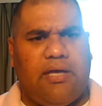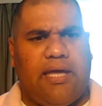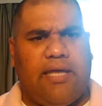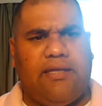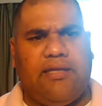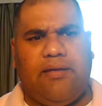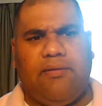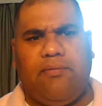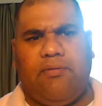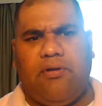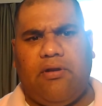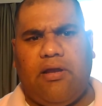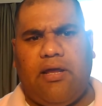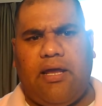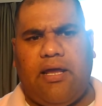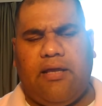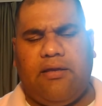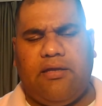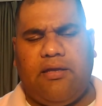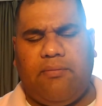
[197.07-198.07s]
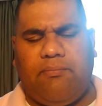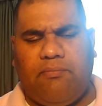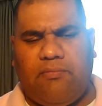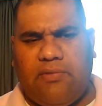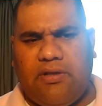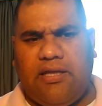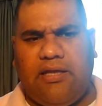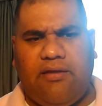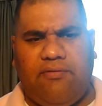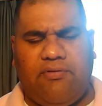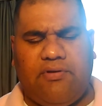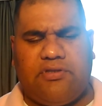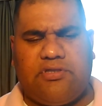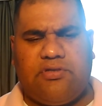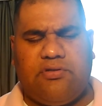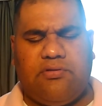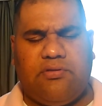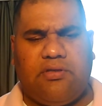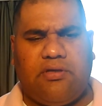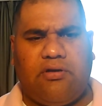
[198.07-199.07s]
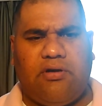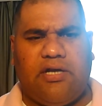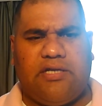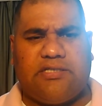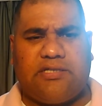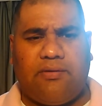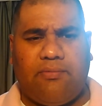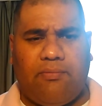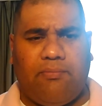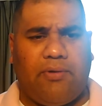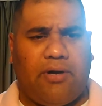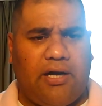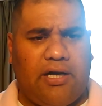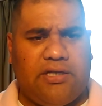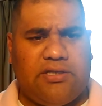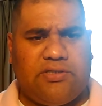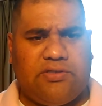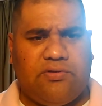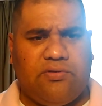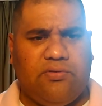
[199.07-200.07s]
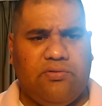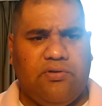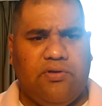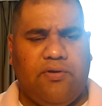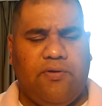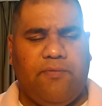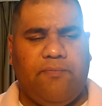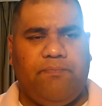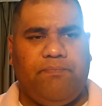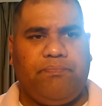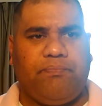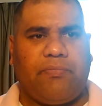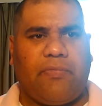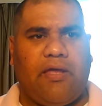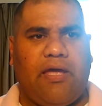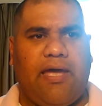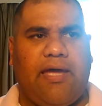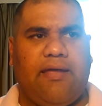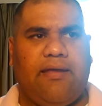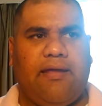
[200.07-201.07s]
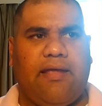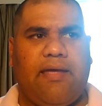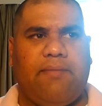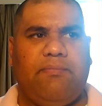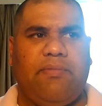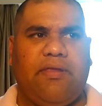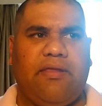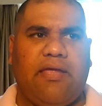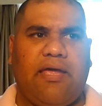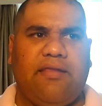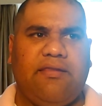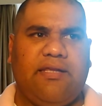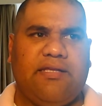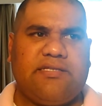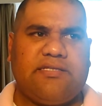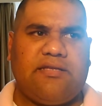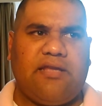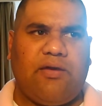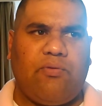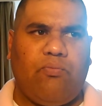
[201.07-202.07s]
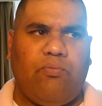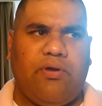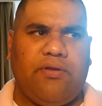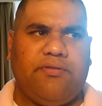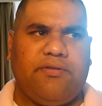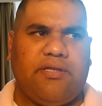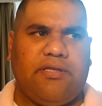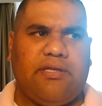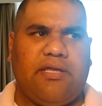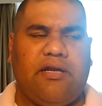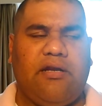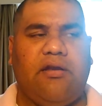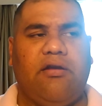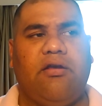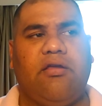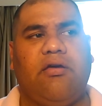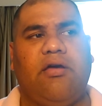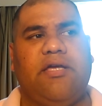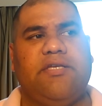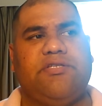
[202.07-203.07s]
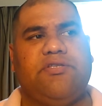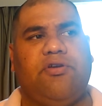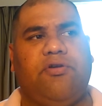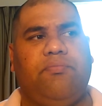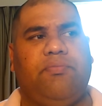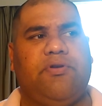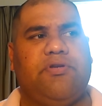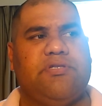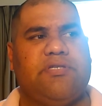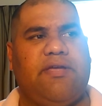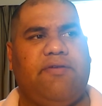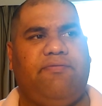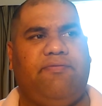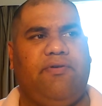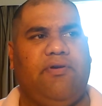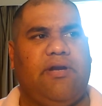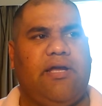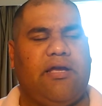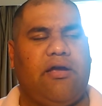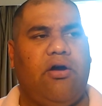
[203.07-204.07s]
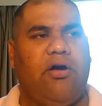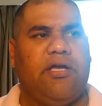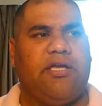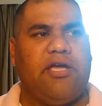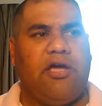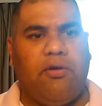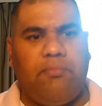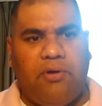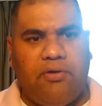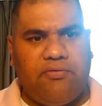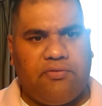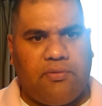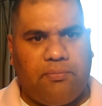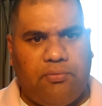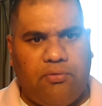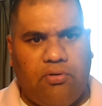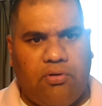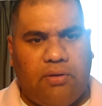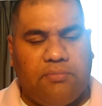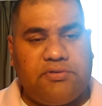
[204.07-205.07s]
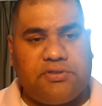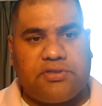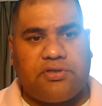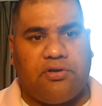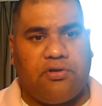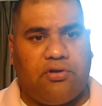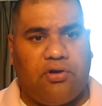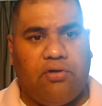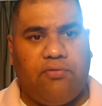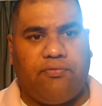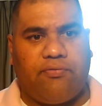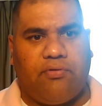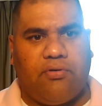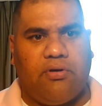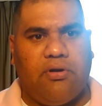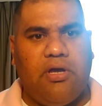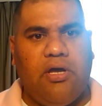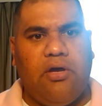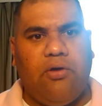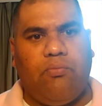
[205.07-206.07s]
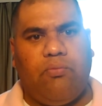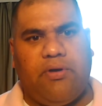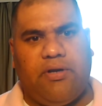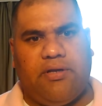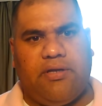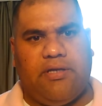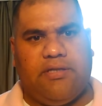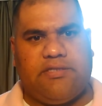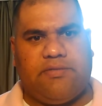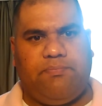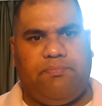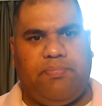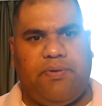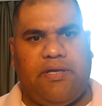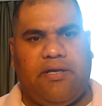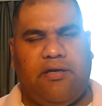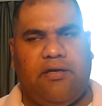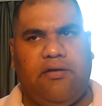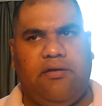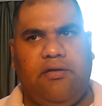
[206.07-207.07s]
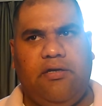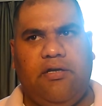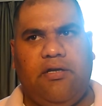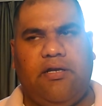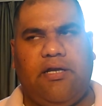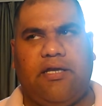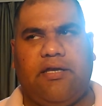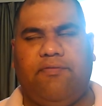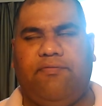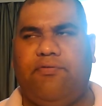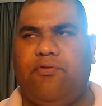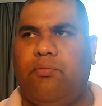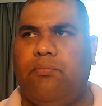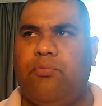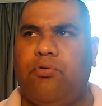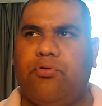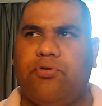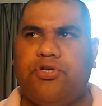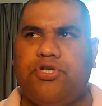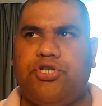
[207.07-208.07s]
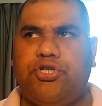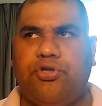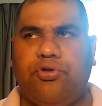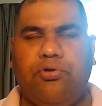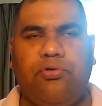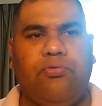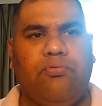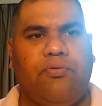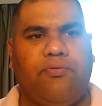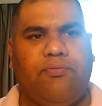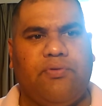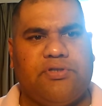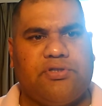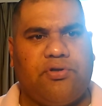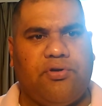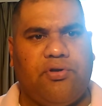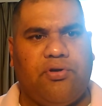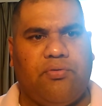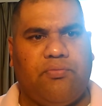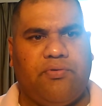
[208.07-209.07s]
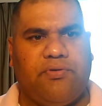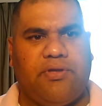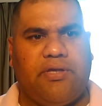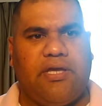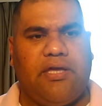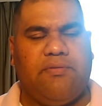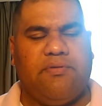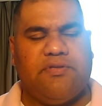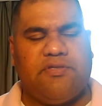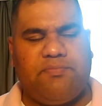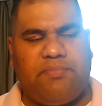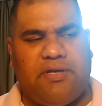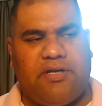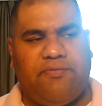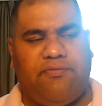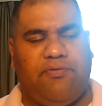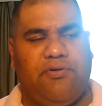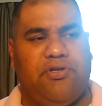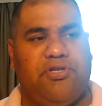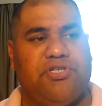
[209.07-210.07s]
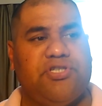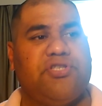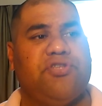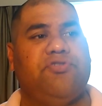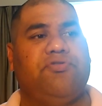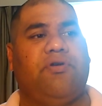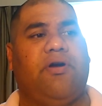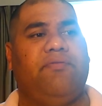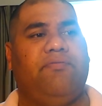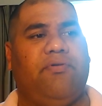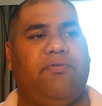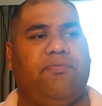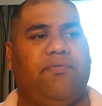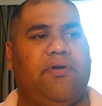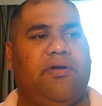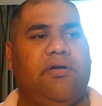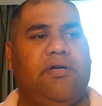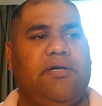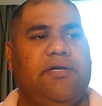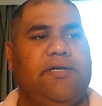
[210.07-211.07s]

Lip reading: and then leave it to the guys coming behind you. And that's like one thing that a lot of guys don't, because they feel like, oh, okay, I'm over the ball, I'm just going to go for it. When it's better, like if you're more in tune with what's going on with the game, it's better for you just to drive over.